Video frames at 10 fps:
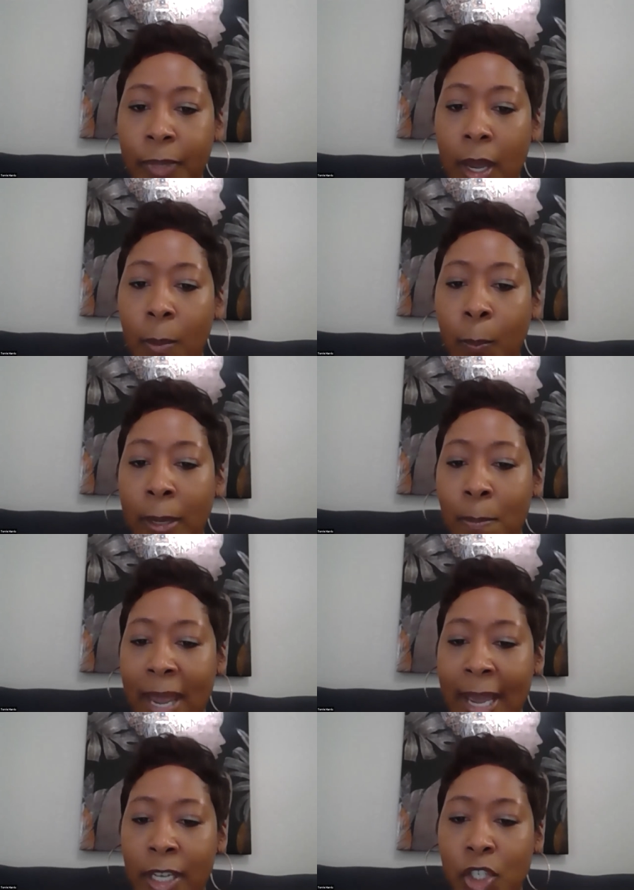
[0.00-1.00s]
but
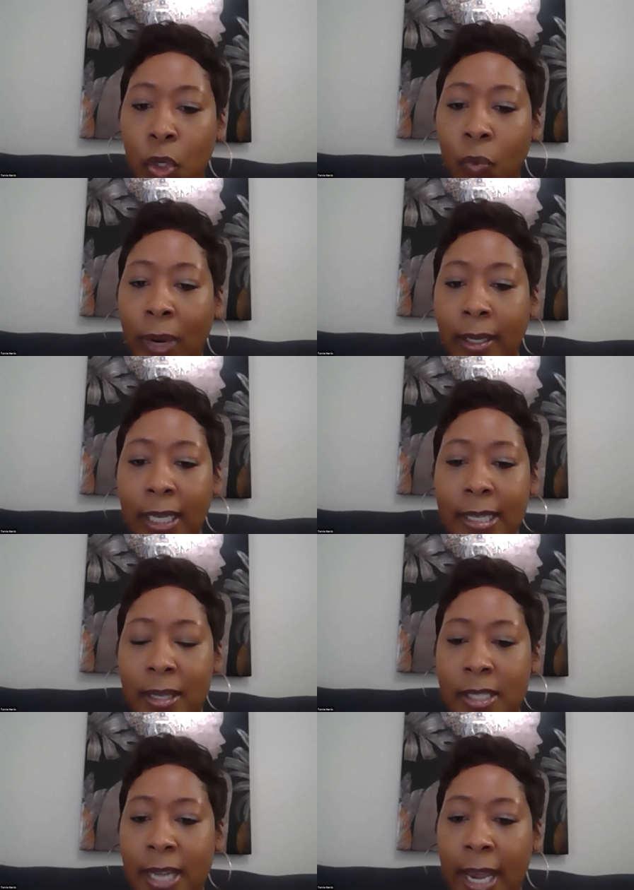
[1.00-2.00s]
managed correctly,
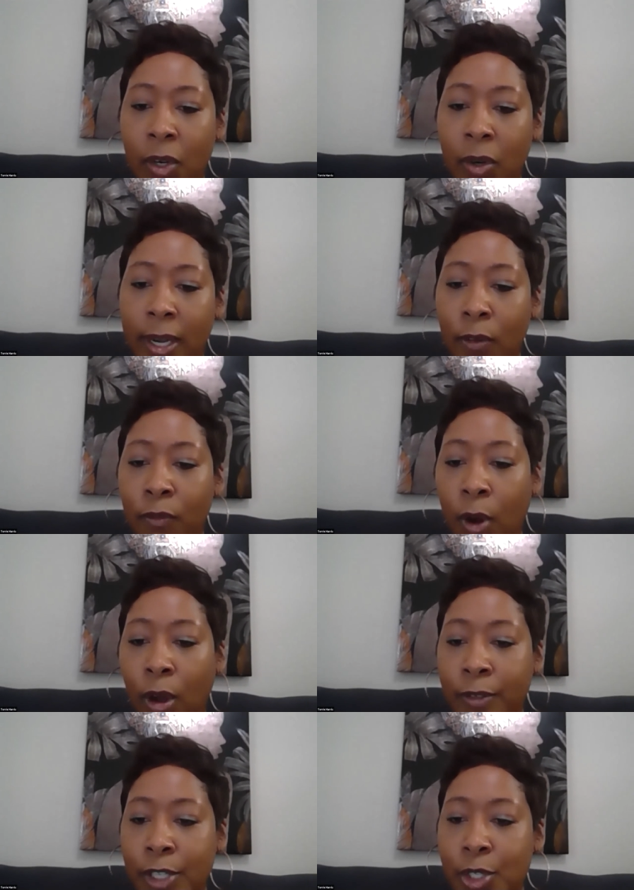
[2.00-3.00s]
this anger can
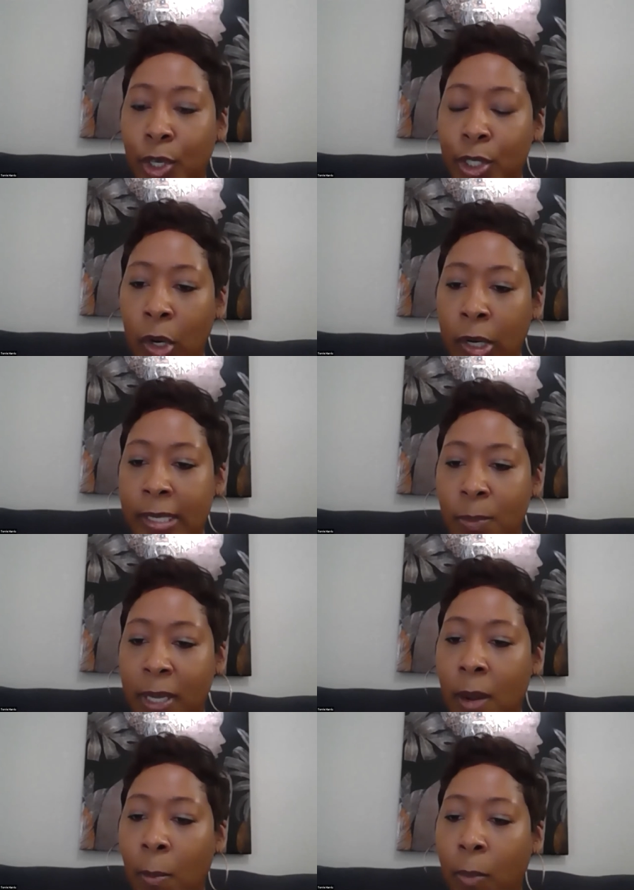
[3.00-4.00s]
evolve into a yearning to
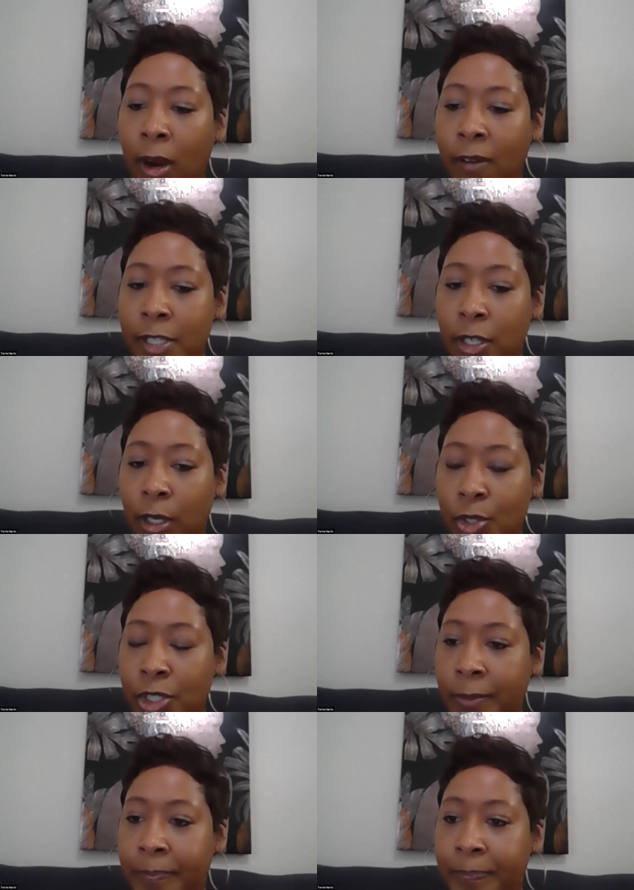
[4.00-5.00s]
become part of a
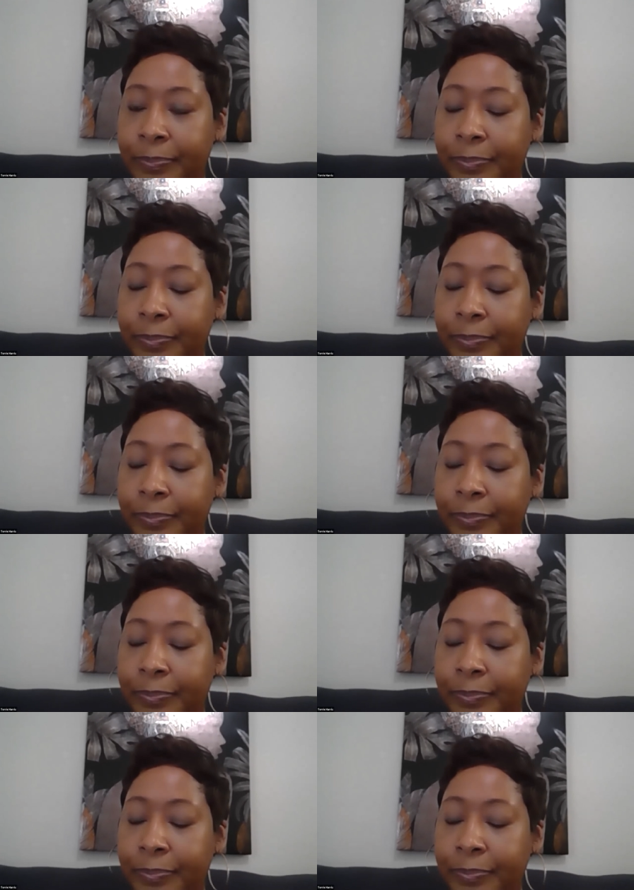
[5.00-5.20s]
solution.